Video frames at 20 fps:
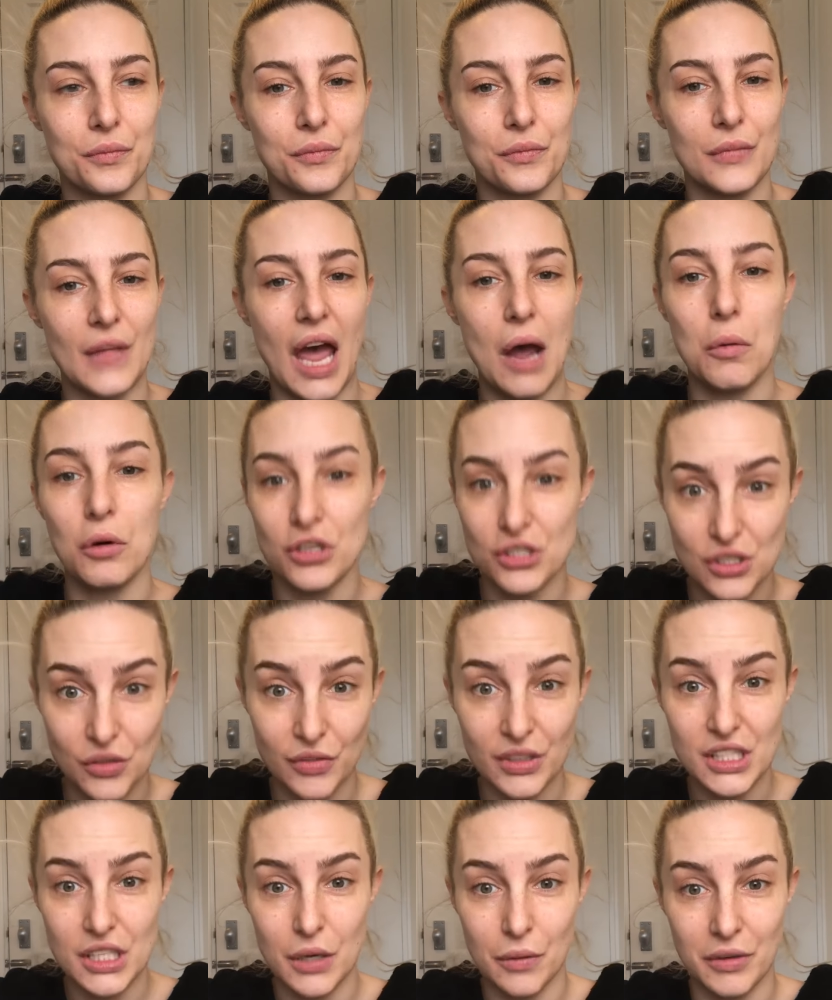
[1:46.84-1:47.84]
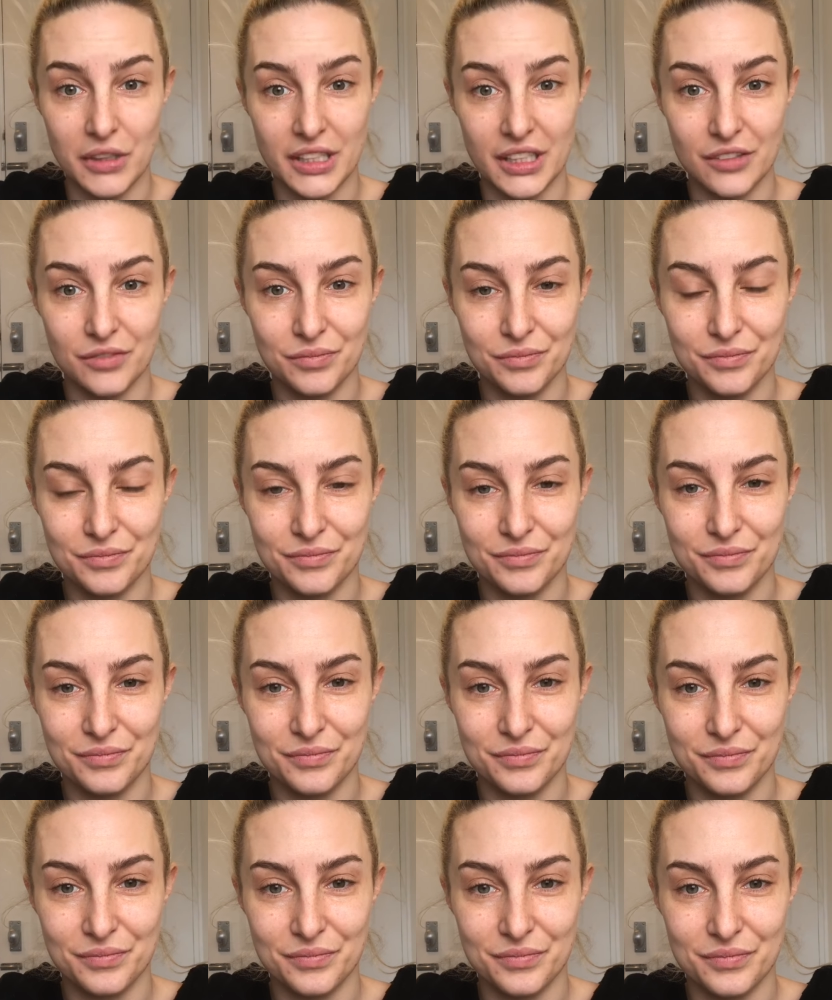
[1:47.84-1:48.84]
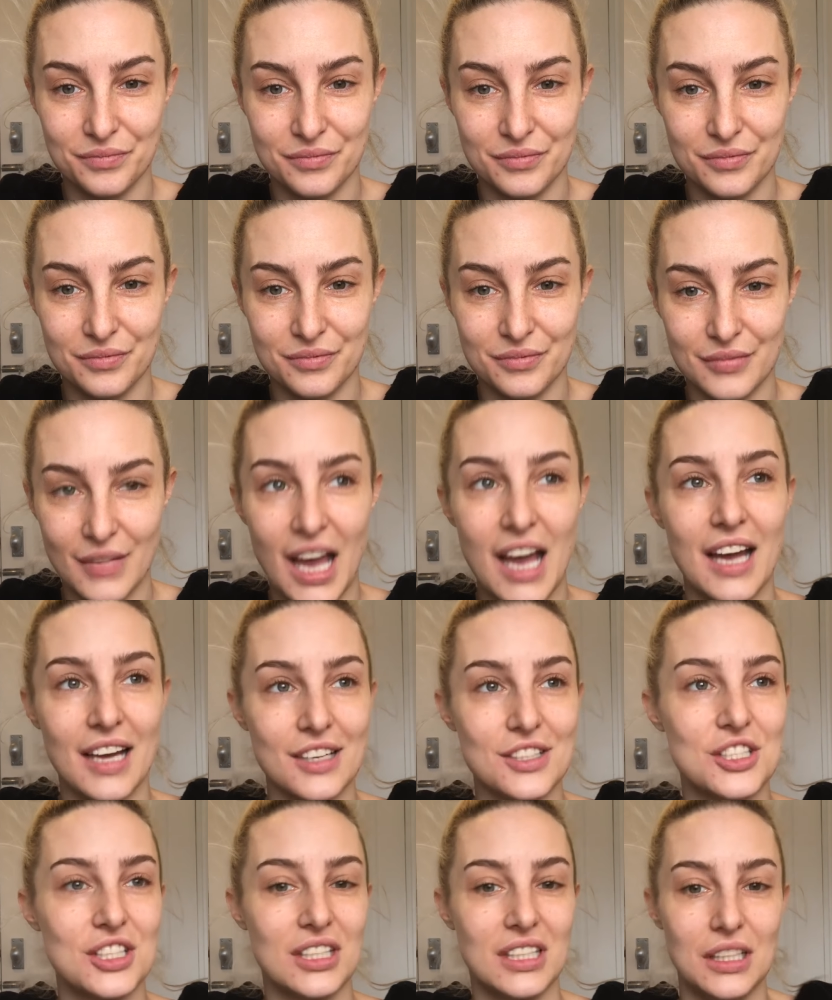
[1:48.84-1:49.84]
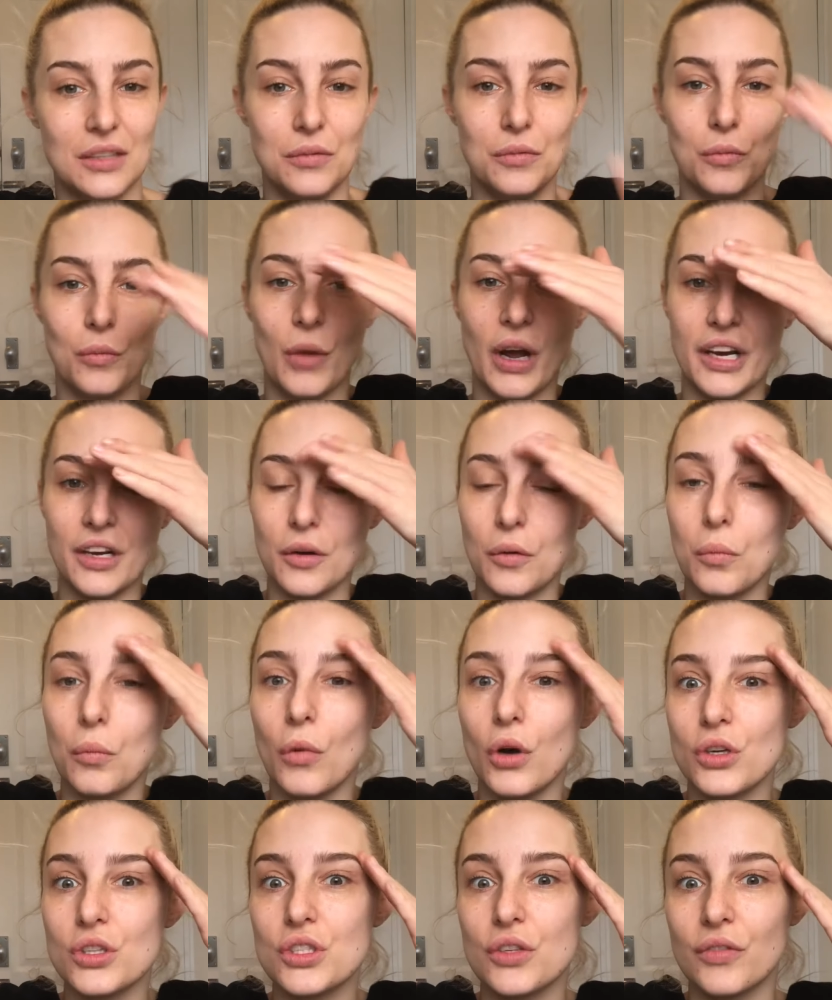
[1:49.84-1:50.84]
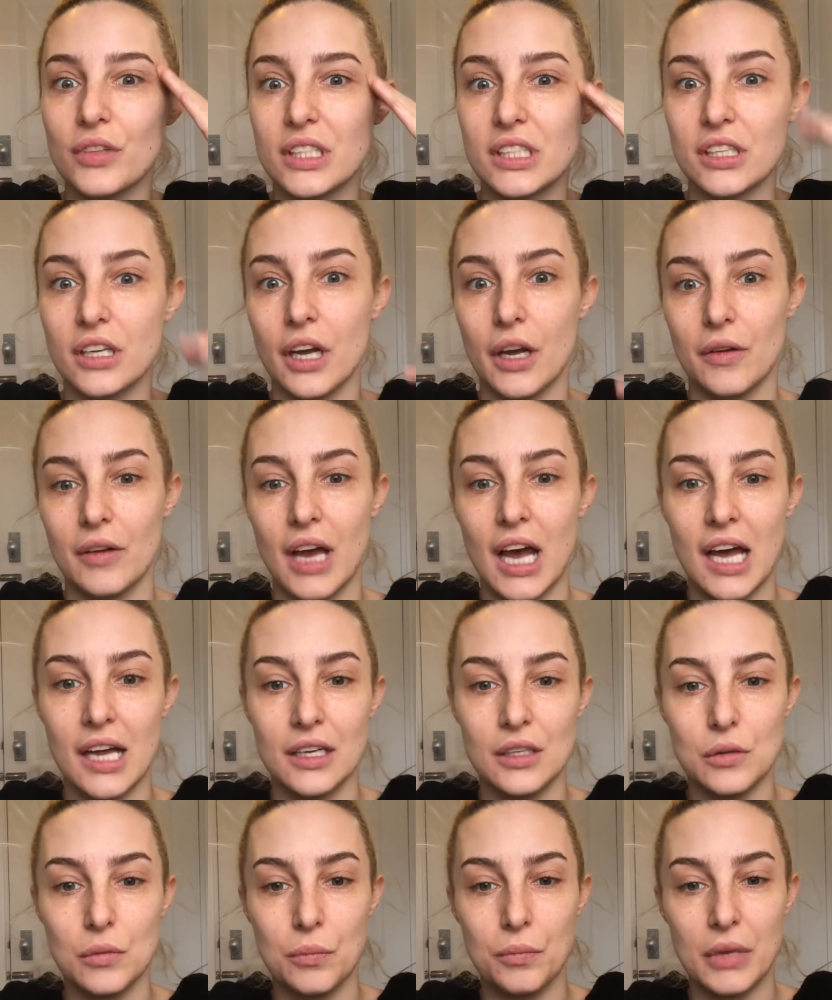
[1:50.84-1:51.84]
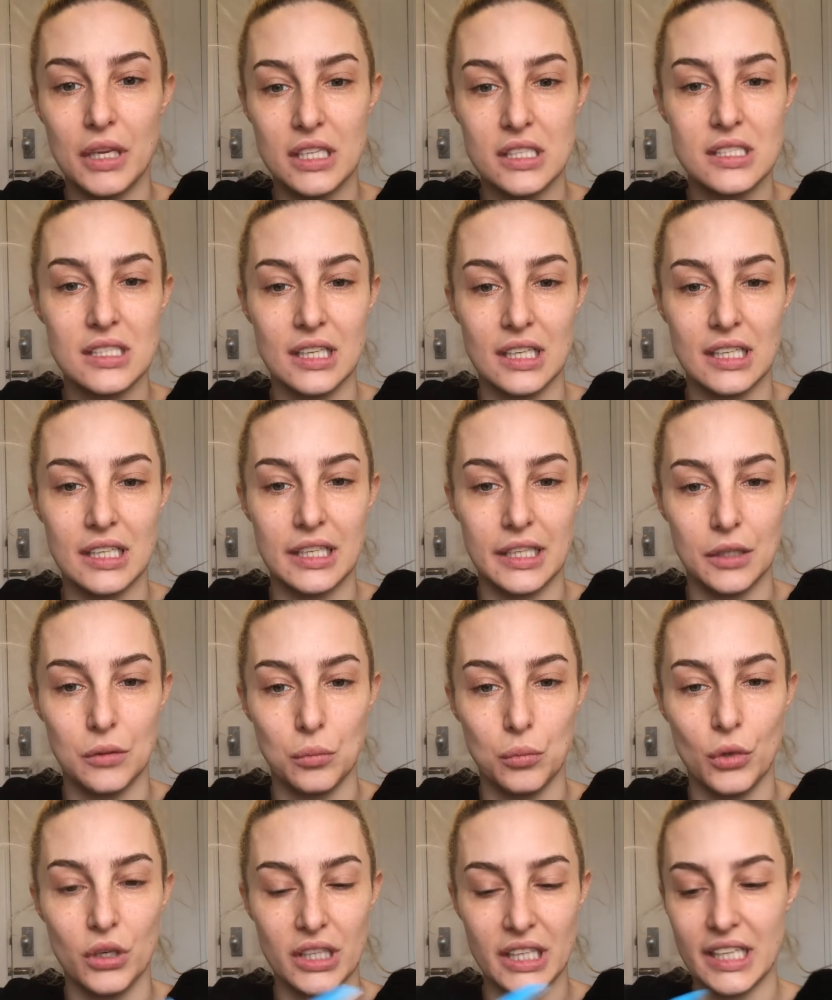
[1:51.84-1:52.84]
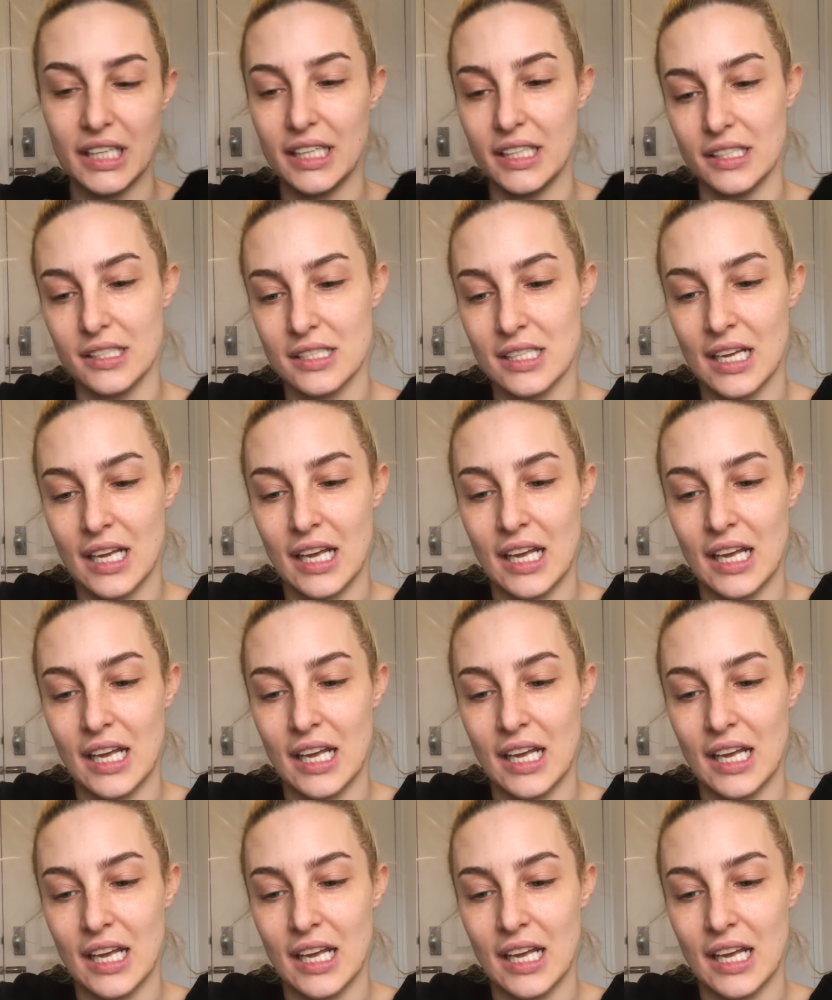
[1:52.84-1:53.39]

I watched a video on it. I actually went and watched a video and basically what it is,